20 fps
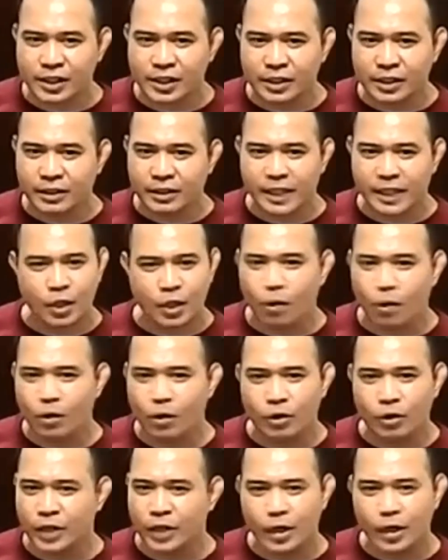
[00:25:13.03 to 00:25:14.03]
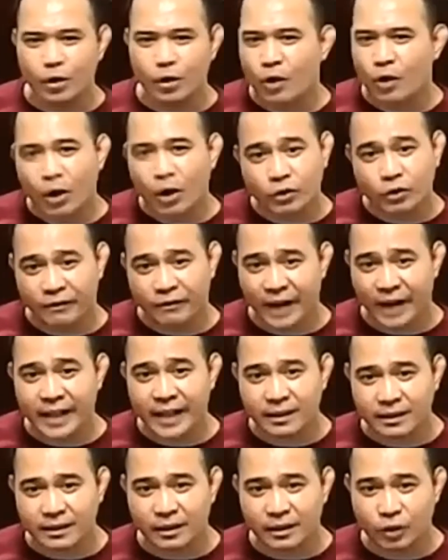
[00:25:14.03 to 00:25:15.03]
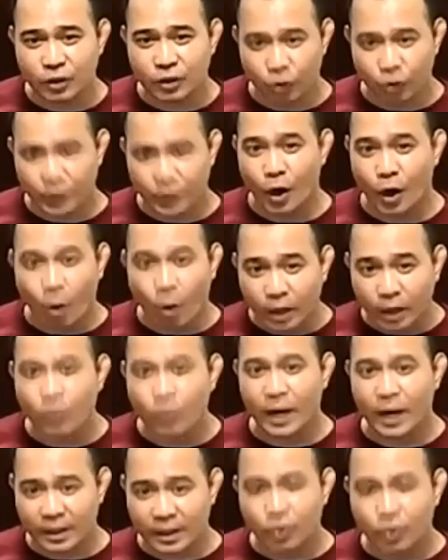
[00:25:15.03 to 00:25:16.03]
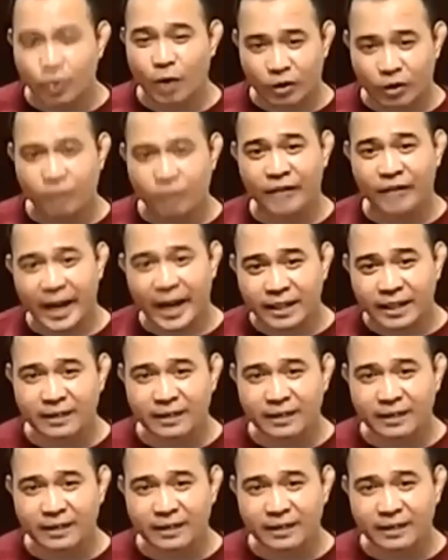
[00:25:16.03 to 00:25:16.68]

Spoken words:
they don't know how to fight? You're the only one who know how to fight?